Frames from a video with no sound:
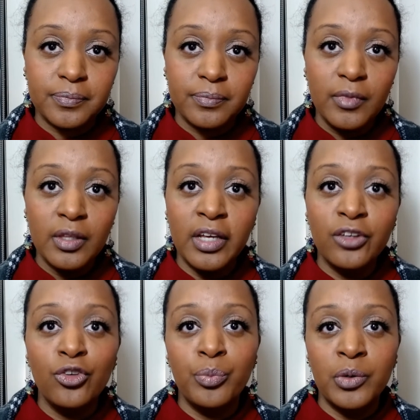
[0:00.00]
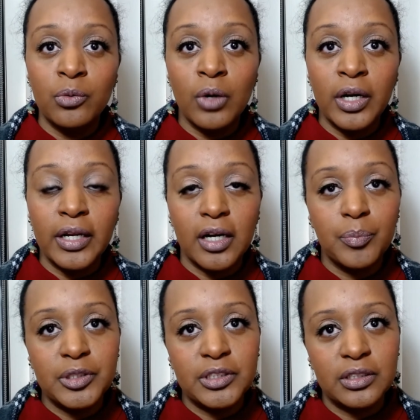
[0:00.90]
that you've been running up
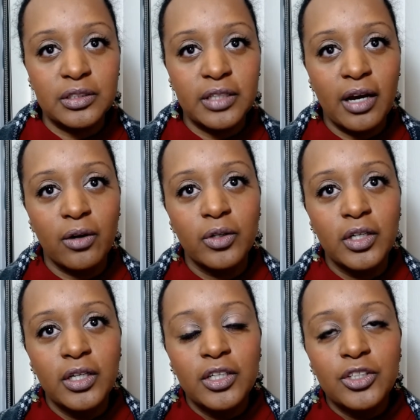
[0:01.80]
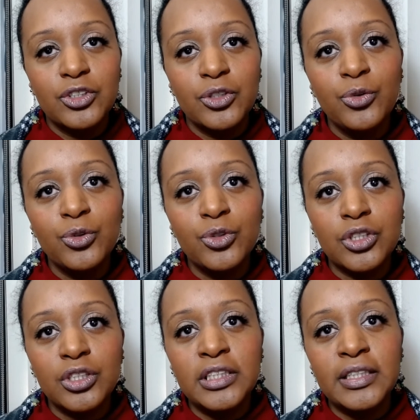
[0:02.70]
until now. So you
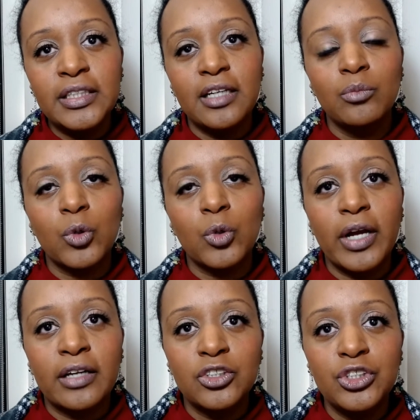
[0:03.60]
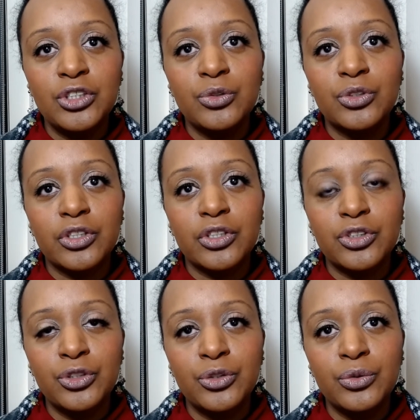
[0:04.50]
start to gain more energy. You start
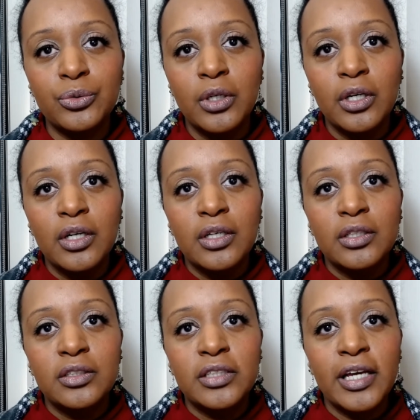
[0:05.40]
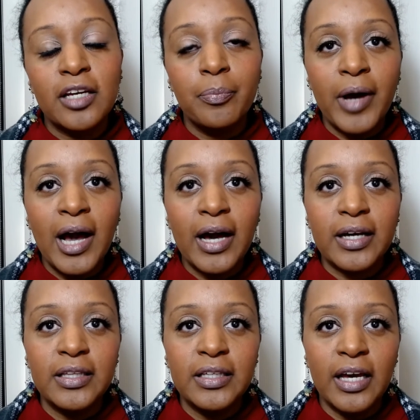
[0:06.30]
to take
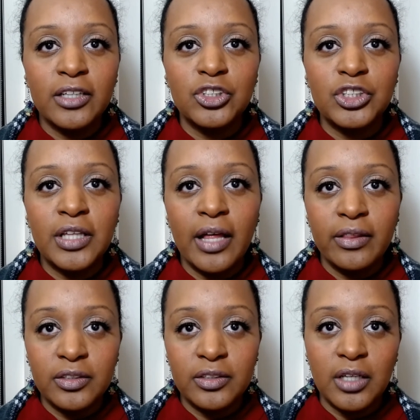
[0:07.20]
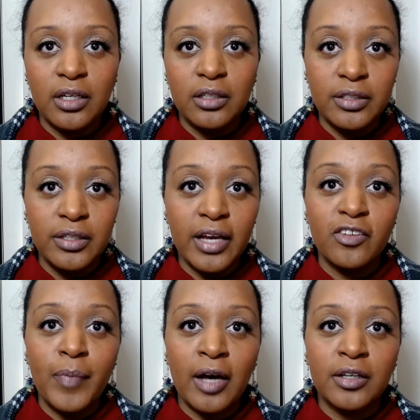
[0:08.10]
back the energy that this
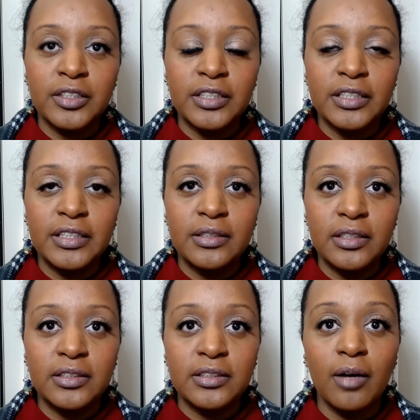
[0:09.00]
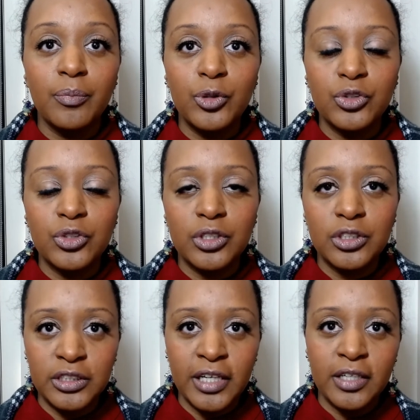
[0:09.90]
negative pattern eats up. You start to
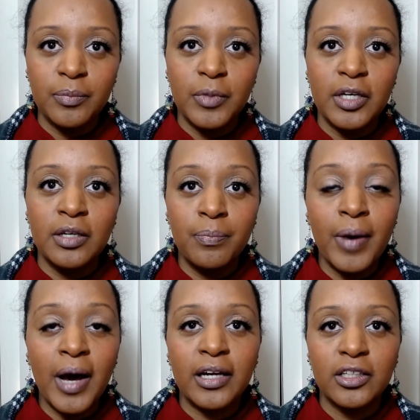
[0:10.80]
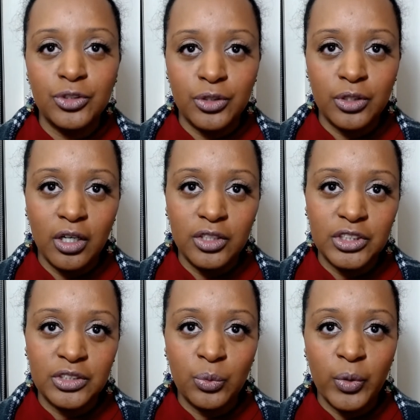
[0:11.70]
take it back into your
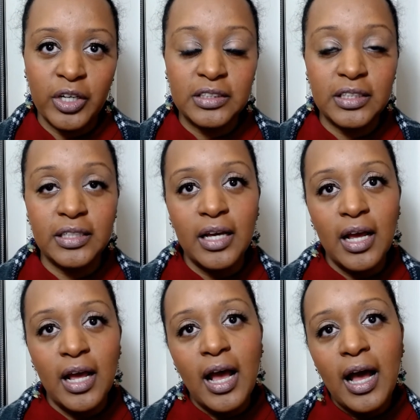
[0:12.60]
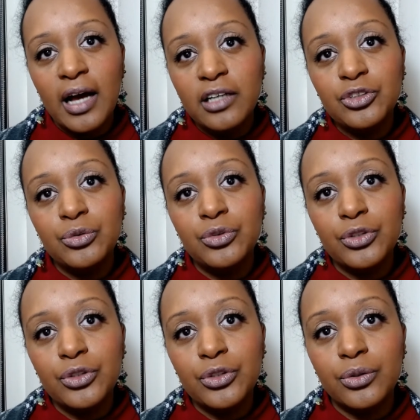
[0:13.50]
conscious awareness. And as you
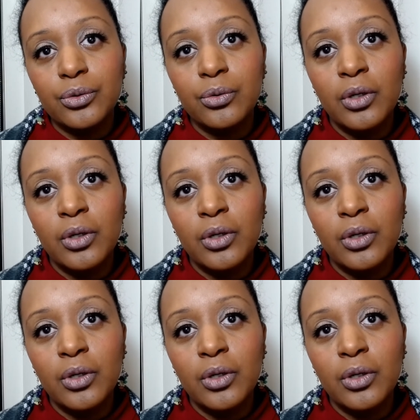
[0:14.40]
do,